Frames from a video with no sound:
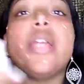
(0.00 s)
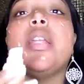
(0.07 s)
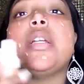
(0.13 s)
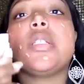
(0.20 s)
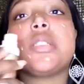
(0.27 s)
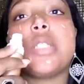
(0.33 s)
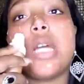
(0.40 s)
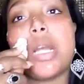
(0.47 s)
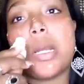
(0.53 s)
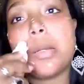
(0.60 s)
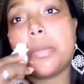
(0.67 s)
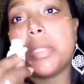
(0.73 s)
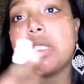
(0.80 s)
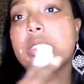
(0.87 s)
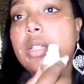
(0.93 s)
And it's not
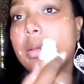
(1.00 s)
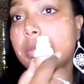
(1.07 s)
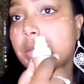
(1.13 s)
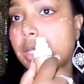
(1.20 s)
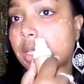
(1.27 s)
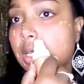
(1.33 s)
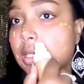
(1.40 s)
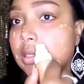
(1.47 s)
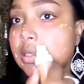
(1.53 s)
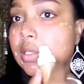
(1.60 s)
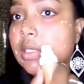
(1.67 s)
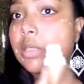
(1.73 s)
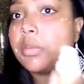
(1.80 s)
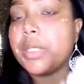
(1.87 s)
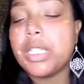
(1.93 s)
going to be something that's
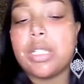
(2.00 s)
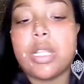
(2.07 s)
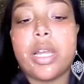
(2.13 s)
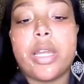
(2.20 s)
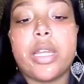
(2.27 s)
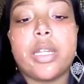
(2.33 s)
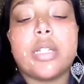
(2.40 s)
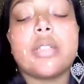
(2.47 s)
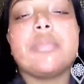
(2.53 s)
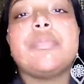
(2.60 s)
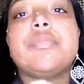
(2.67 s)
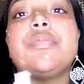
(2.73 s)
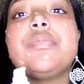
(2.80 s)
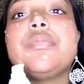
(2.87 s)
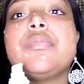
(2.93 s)
going to be like
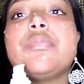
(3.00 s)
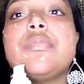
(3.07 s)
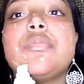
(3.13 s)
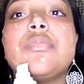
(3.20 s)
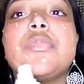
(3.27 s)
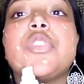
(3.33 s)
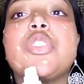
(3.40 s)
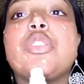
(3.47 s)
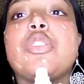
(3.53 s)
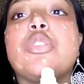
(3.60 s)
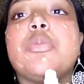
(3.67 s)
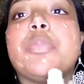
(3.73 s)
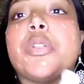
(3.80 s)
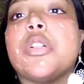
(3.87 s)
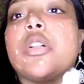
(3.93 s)

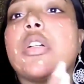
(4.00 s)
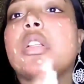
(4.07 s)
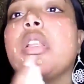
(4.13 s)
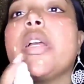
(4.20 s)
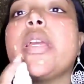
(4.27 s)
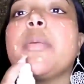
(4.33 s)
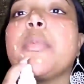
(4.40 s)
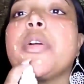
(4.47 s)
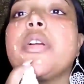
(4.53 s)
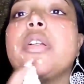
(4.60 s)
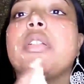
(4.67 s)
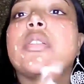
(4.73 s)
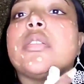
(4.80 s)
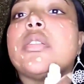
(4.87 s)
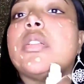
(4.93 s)
super
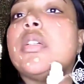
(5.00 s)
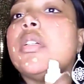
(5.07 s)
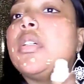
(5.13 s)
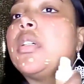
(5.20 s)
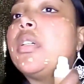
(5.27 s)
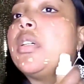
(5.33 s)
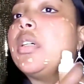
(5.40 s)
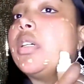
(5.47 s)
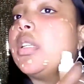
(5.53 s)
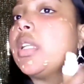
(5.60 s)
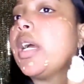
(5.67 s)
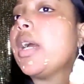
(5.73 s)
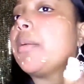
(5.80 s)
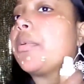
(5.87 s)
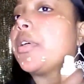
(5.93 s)
glamorous,
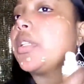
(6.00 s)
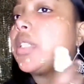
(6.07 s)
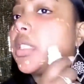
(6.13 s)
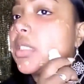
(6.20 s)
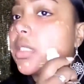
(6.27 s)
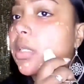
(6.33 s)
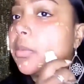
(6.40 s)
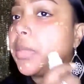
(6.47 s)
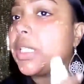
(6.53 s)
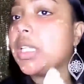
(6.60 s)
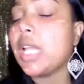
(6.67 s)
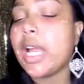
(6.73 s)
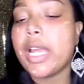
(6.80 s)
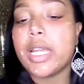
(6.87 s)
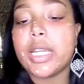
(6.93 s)
elaborate. This is going to be
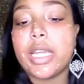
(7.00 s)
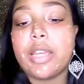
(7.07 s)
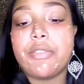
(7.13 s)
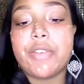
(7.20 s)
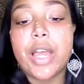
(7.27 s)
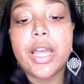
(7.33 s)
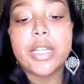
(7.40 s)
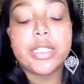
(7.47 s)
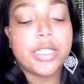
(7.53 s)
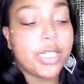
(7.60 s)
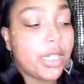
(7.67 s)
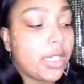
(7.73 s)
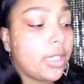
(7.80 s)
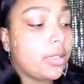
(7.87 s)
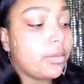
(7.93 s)
like if I
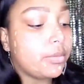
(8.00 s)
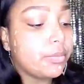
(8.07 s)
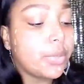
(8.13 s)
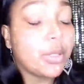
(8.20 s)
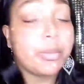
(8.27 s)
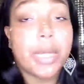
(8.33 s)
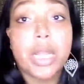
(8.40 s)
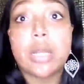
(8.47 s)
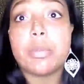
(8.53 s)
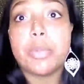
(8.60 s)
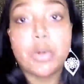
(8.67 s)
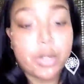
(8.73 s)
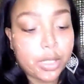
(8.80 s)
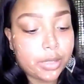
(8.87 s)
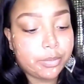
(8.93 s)
did put
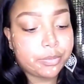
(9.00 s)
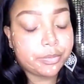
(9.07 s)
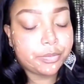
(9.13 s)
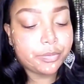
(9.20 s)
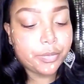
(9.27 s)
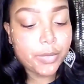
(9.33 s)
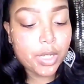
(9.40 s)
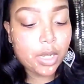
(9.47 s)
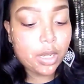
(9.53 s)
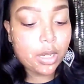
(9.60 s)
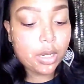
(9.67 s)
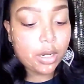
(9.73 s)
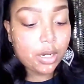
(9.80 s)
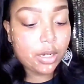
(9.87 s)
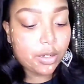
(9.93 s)
makeup on
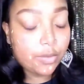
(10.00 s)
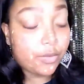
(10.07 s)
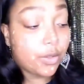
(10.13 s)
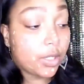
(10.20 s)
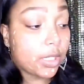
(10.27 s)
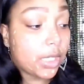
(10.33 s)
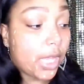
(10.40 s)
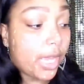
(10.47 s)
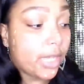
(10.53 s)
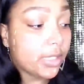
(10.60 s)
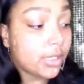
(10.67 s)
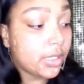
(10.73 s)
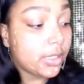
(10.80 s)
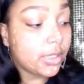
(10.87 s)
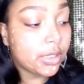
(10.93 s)
for
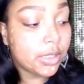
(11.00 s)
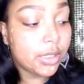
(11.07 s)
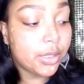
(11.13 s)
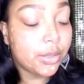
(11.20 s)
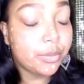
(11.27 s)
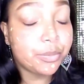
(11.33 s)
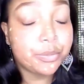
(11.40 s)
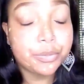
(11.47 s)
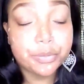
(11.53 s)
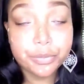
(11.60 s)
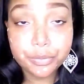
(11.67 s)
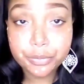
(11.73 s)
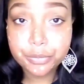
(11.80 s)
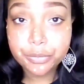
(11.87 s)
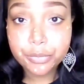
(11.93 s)
classes,
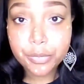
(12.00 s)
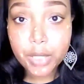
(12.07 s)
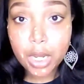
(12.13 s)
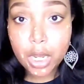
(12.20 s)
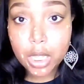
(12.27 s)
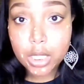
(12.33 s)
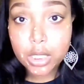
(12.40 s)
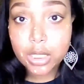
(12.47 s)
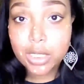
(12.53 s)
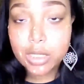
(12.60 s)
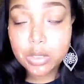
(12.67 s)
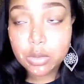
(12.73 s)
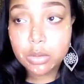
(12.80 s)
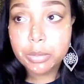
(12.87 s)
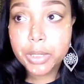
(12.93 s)

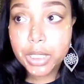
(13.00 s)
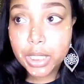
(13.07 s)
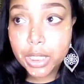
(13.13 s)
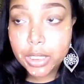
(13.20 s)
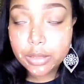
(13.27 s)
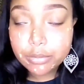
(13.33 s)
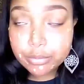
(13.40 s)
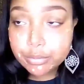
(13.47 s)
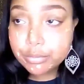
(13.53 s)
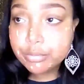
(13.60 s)
this would be it.